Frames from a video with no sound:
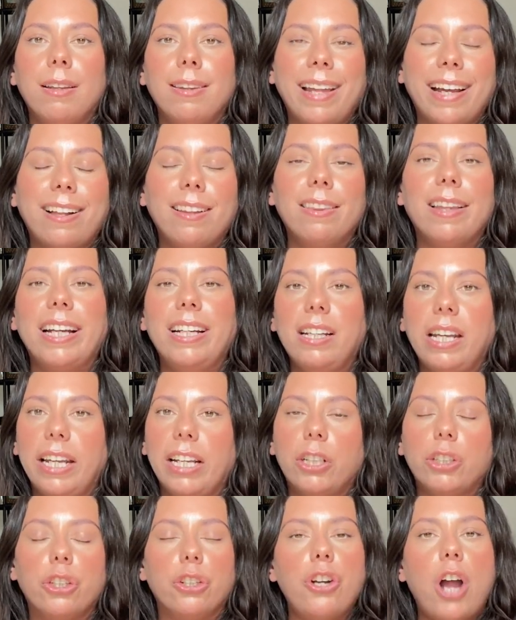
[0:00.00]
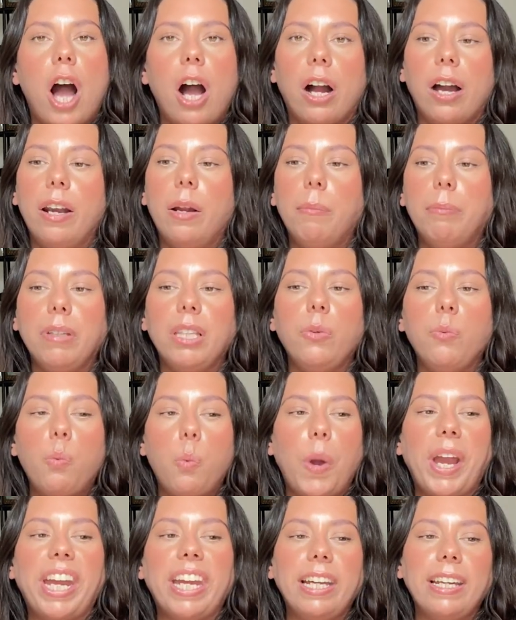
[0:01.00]
like lightning, because you're not going to be
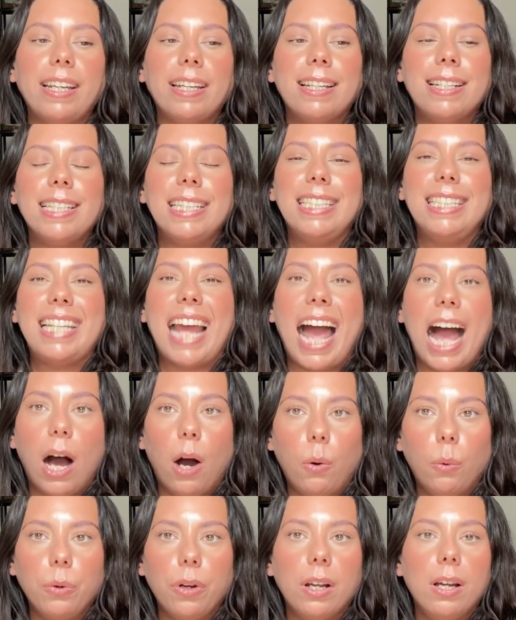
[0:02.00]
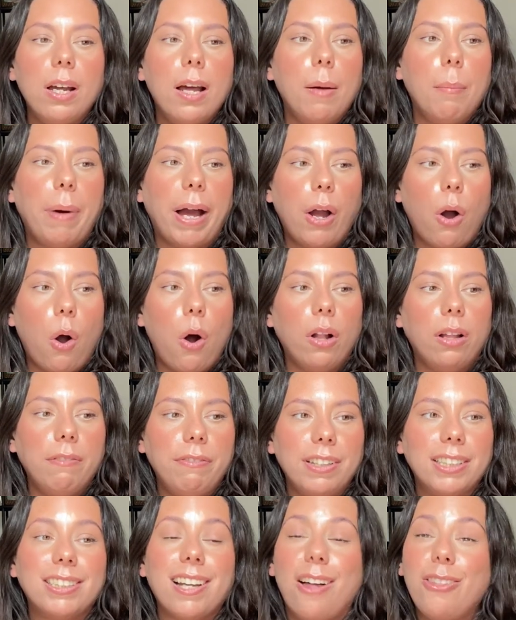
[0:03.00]
weighed down by all
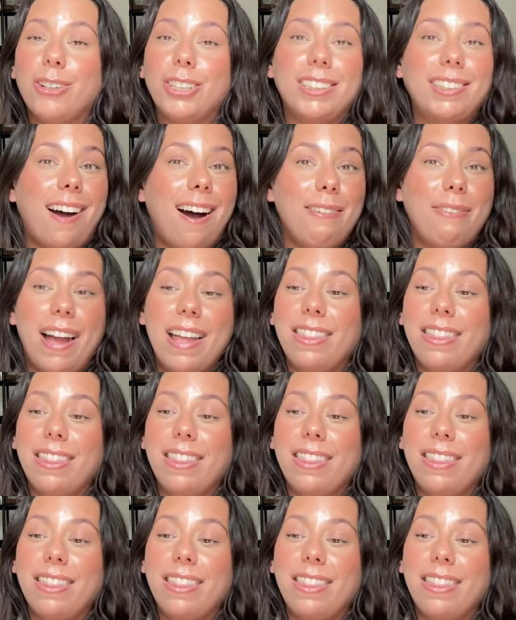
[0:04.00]
of this other stuff.